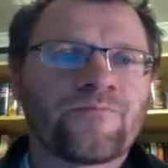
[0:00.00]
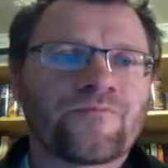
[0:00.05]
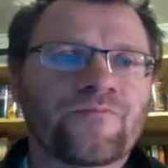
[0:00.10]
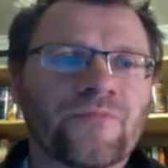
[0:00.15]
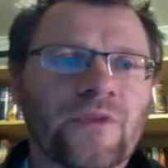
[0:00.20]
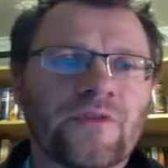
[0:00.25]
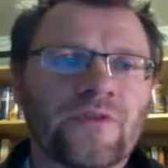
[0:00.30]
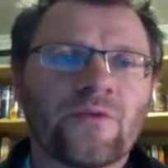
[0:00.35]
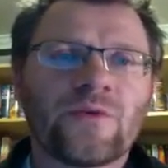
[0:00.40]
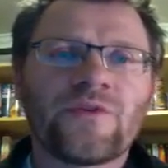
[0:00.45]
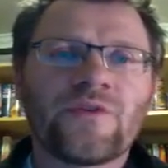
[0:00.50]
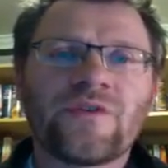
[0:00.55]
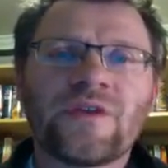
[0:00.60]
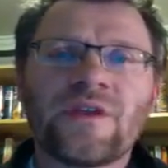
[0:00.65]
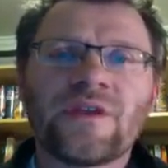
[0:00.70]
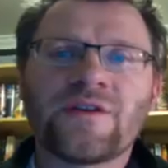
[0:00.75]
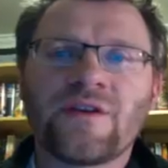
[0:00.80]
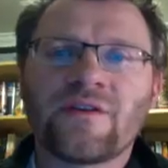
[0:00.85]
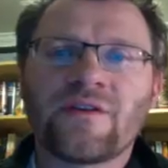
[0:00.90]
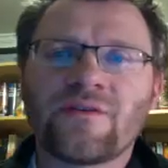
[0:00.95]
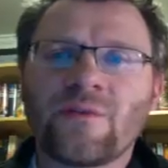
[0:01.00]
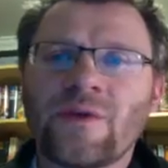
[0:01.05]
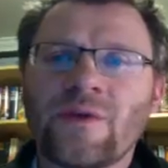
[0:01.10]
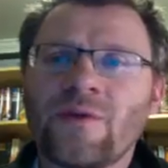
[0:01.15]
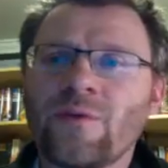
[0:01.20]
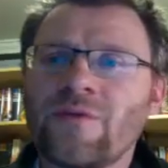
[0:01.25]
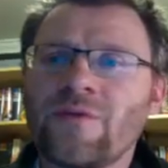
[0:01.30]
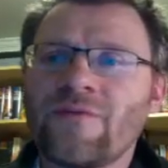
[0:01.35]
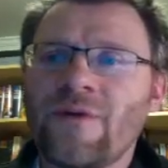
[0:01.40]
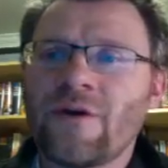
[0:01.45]
So we're just going to adjust the way that
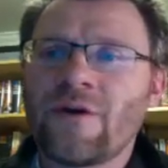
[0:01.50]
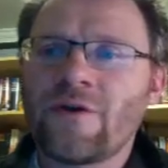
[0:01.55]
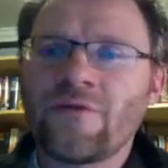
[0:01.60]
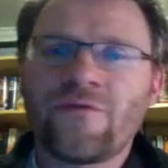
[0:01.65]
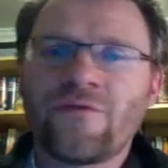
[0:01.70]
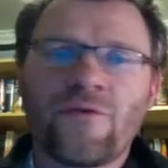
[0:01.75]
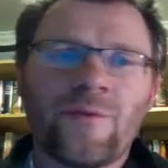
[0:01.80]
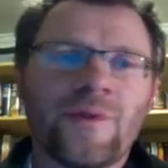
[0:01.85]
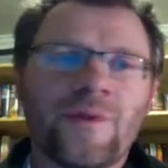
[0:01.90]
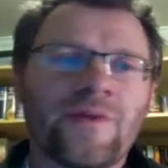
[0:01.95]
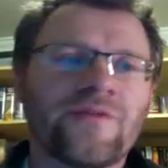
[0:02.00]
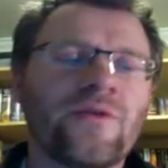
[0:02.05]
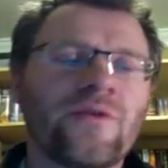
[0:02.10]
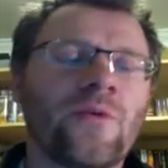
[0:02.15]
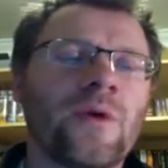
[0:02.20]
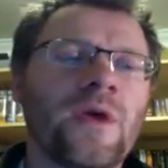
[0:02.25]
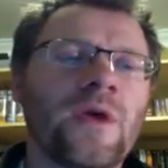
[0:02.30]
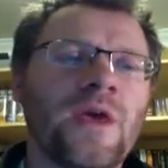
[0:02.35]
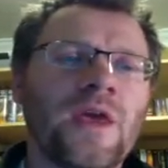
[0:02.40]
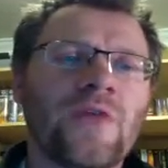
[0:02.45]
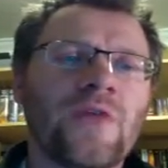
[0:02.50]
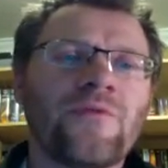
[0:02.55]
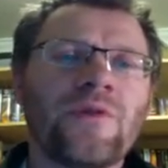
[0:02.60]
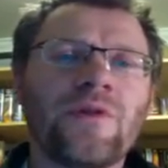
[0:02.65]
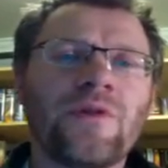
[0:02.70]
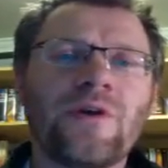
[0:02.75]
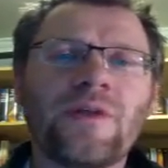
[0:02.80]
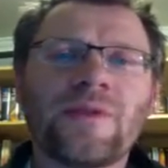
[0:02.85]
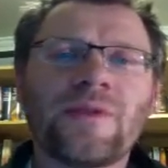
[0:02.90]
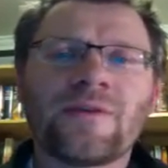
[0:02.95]
we found our formula. So if we
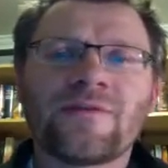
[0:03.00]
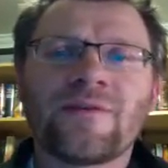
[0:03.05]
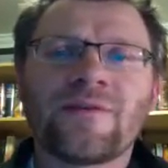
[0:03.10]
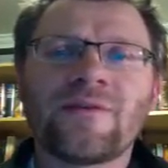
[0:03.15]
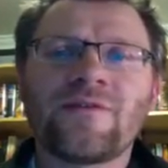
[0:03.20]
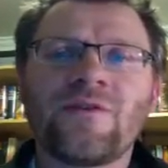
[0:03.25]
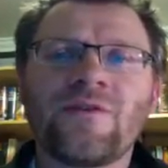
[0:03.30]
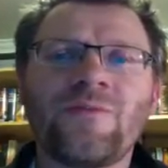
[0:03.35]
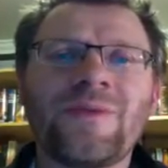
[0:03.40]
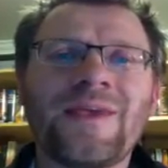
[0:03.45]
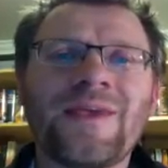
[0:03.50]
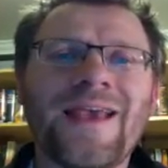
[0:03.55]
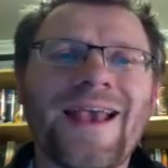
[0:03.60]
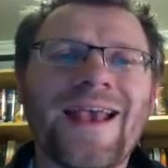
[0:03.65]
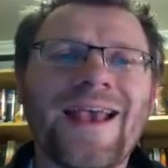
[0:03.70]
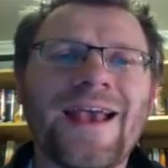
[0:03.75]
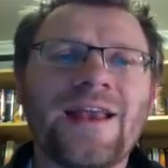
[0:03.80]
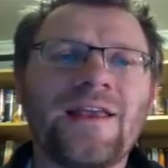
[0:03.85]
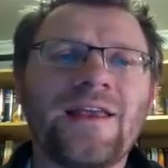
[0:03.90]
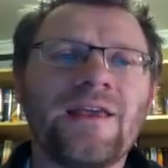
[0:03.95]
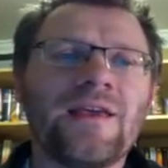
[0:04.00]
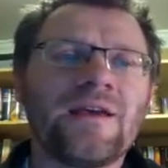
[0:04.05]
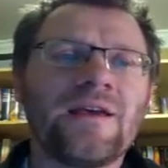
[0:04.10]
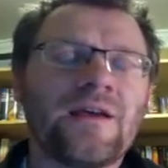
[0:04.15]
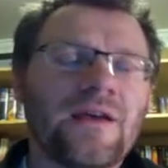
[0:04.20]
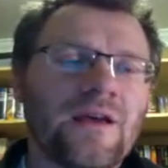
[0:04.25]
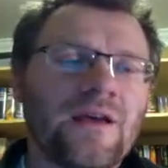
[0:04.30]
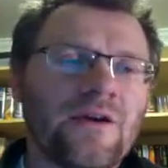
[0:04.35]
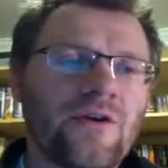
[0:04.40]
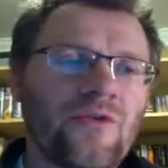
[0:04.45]
look at this, this could be any
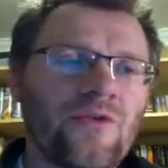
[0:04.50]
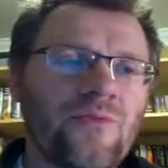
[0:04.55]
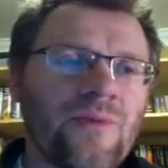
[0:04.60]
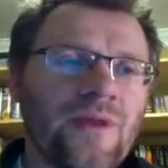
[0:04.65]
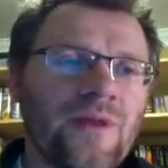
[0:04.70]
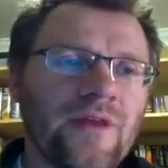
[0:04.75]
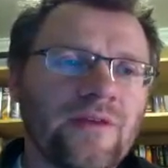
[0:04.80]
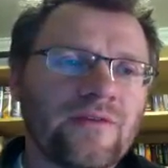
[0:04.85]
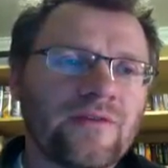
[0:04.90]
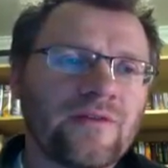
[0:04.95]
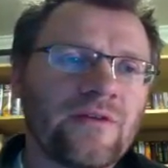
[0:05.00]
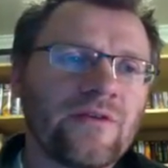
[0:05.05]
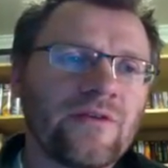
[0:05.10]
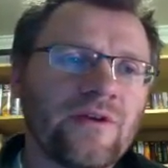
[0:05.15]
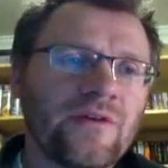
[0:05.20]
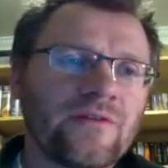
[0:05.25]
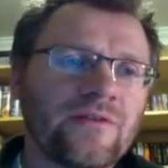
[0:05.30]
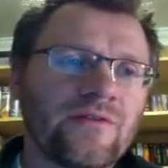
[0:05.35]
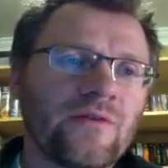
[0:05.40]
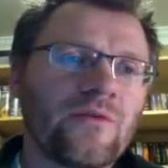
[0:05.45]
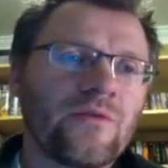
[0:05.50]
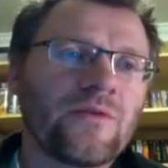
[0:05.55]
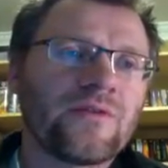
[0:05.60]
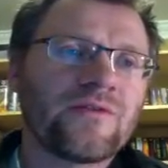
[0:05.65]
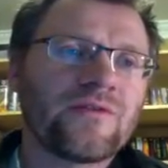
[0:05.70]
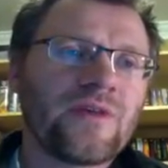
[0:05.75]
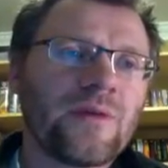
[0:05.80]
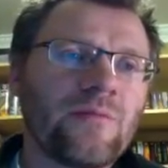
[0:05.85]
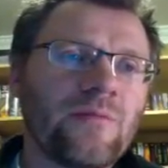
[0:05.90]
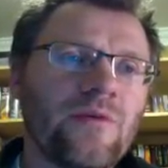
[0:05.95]
arithmetic series. So the
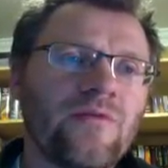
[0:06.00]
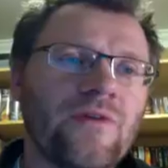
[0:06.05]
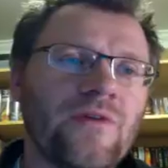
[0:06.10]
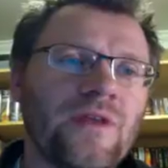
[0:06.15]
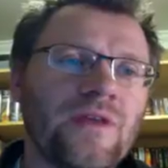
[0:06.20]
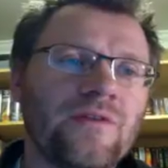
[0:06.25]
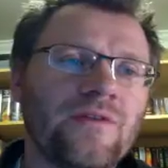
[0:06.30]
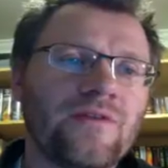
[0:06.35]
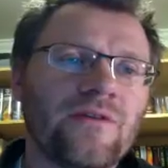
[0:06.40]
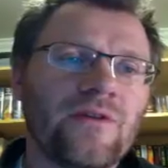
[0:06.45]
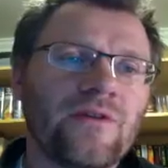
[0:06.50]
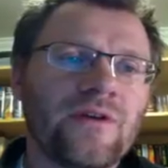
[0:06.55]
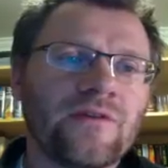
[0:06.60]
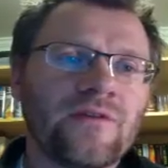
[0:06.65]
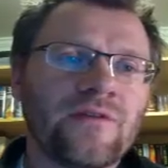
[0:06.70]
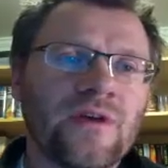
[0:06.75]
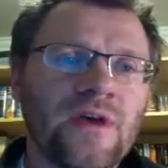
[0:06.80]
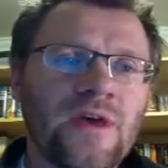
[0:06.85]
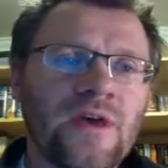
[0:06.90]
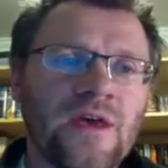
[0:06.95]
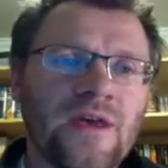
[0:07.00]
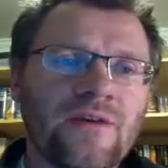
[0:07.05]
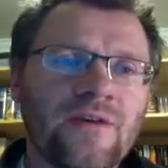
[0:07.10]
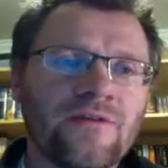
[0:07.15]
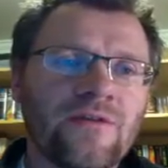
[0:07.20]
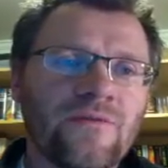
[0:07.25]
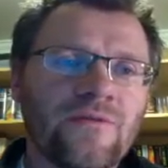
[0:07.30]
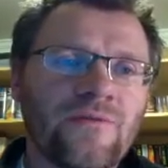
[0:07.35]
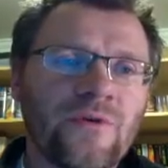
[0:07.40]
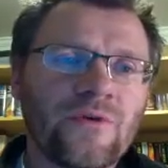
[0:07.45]
sum of any series
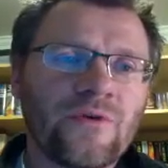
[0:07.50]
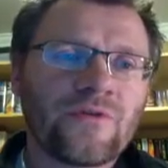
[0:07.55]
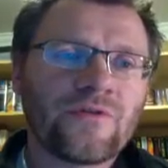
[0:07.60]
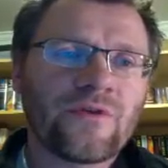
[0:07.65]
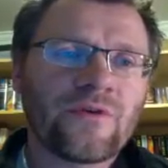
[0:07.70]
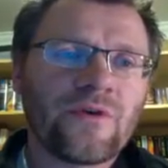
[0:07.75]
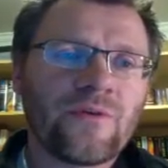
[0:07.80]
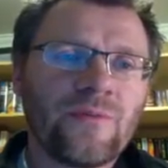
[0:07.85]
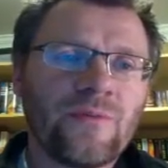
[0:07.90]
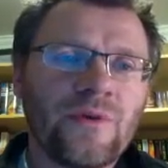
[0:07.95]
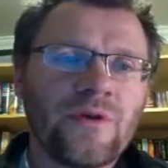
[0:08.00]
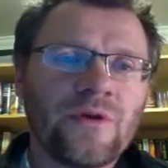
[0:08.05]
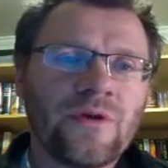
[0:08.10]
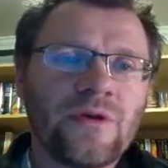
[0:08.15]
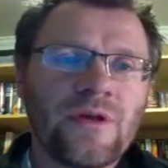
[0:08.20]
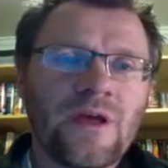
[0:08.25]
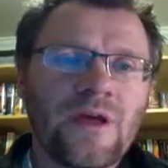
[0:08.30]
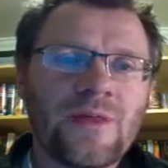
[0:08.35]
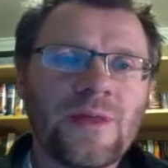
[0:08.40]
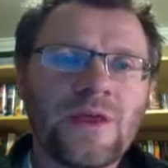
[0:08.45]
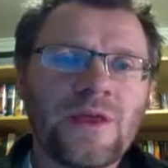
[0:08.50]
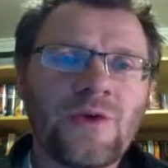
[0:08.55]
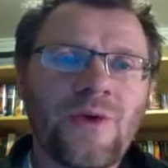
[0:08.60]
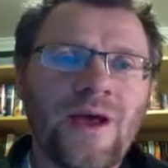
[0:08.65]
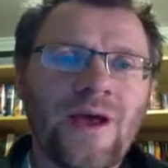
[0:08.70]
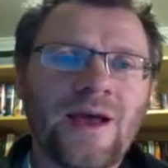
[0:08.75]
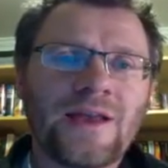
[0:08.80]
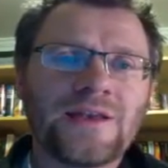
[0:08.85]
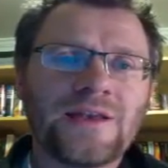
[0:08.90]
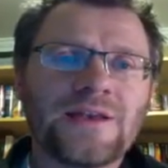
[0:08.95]
is your first term, and then you
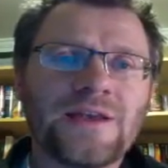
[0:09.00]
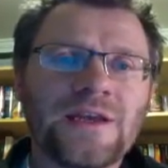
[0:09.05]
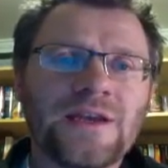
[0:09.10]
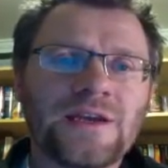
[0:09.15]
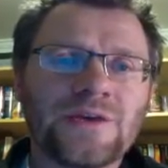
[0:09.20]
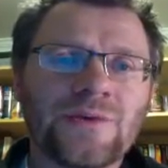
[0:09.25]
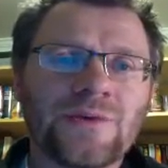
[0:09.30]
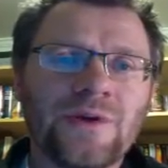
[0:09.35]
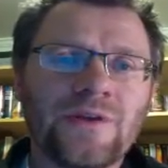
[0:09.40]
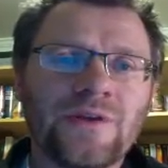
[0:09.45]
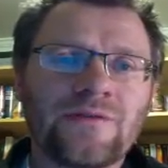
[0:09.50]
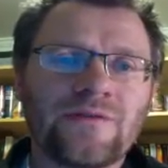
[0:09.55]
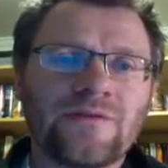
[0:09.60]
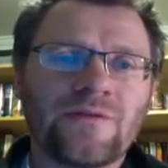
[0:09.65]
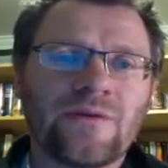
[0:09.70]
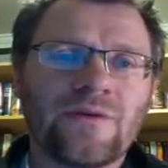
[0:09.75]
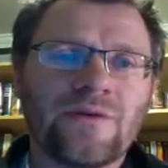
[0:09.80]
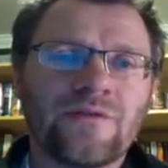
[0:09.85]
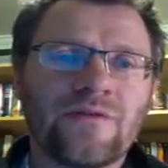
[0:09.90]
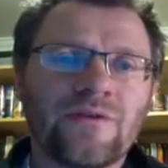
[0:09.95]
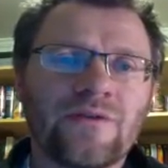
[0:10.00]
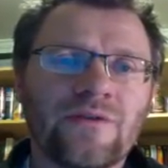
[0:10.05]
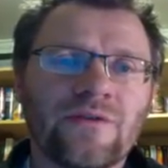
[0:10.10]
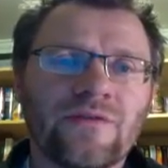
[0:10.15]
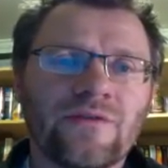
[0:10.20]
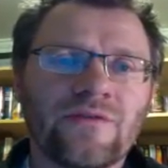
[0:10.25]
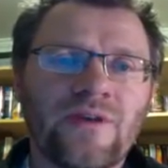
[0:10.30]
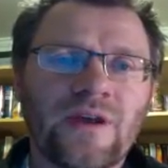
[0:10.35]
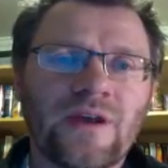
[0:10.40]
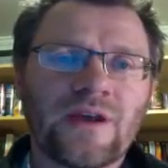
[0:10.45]
add d to it. So there's your
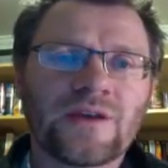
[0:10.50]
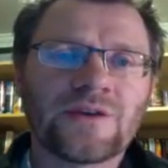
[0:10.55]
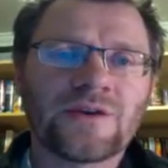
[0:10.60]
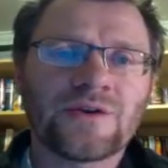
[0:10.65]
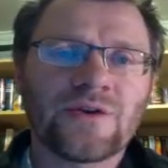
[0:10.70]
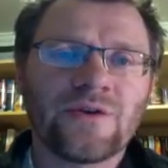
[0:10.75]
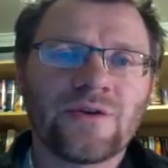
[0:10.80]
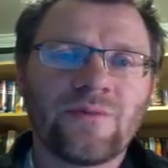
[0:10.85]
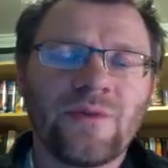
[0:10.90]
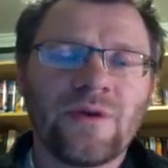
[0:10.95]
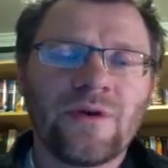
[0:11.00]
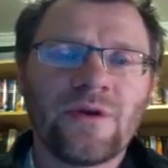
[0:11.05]
second term.